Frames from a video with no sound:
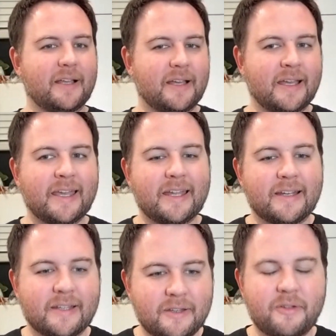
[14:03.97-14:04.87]

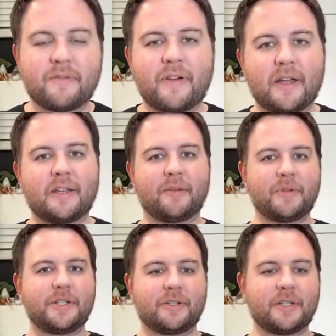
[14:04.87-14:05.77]
again, you can find a
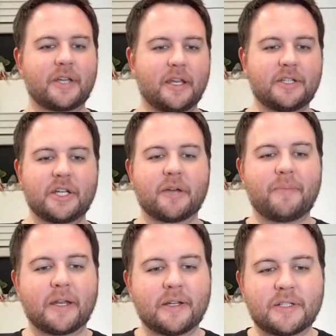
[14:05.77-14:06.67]
bajillion kind of Jaycob
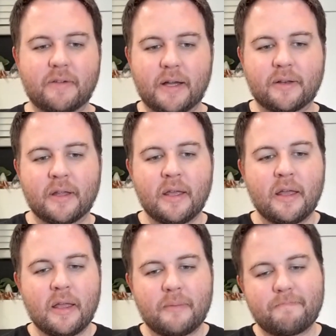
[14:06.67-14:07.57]
Megnas around.
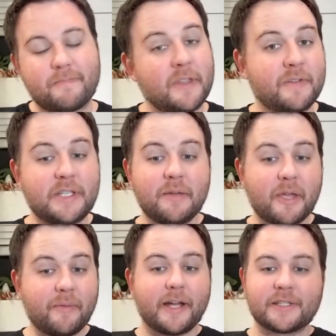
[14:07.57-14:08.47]
If a team
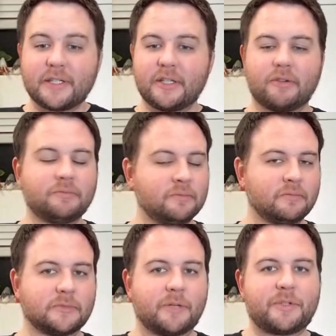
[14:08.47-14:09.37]
came asking though,
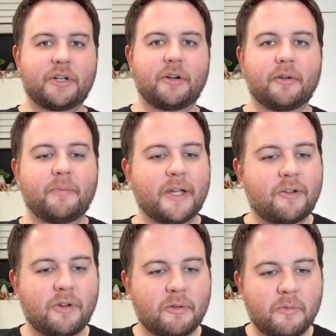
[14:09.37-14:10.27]
I'm sure Mike
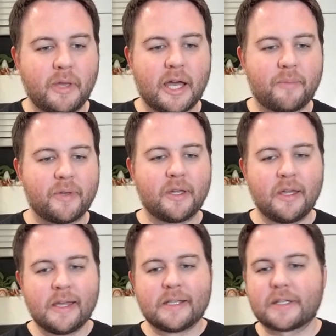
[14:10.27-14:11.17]
Grier would be happy.
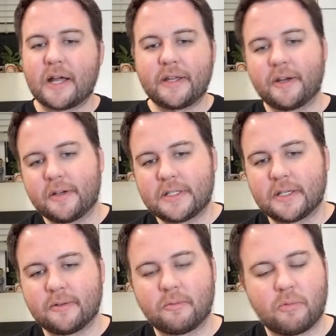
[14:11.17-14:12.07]
Scott
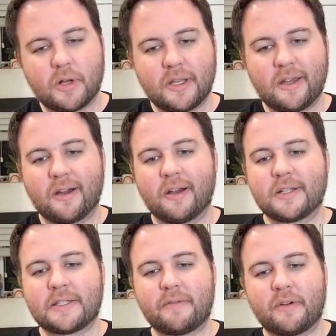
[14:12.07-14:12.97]
Harrington, one year,
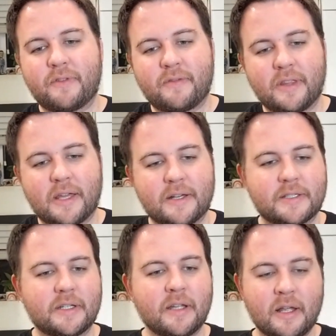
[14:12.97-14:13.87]
seven hundred fifty
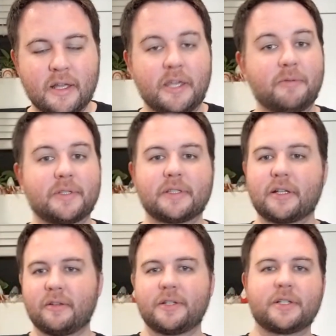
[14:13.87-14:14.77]
thousand. He was
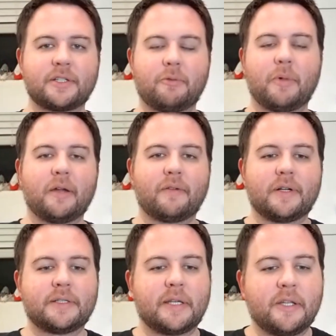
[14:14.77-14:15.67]
literally just on
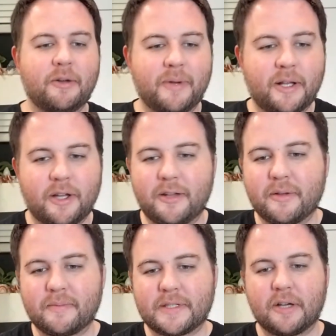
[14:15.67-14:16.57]
waivers and nobody claimed
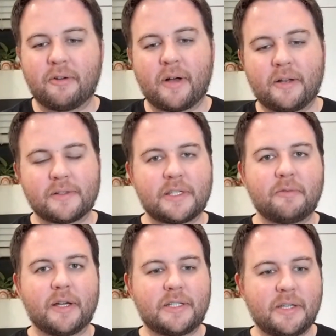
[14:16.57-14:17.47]
him, so I don't see
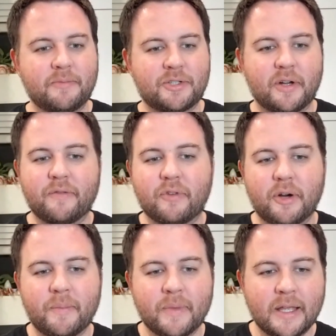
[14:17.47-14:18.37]
why a team would trade for him.